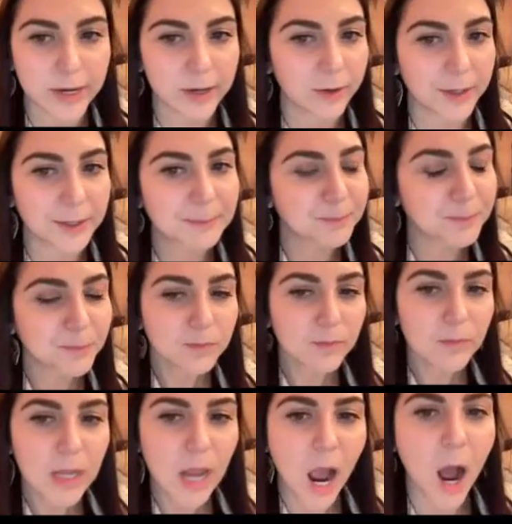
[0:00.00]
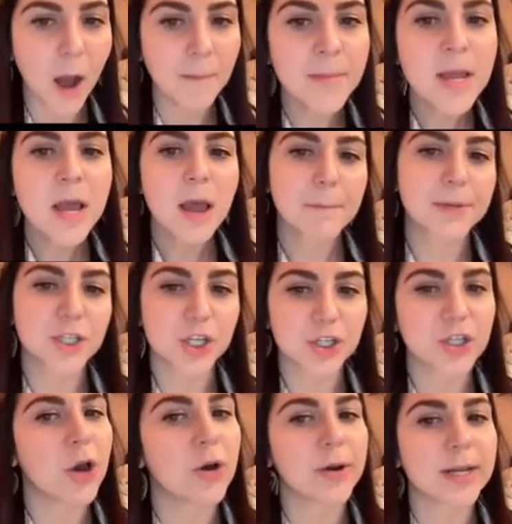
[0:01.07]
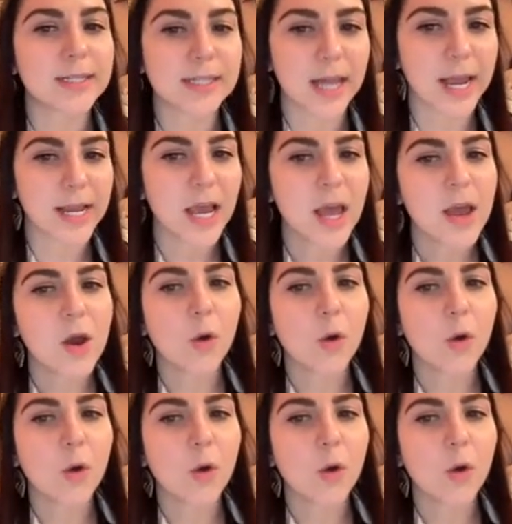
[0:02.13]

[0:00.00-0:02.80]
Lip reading: weird. But just notice like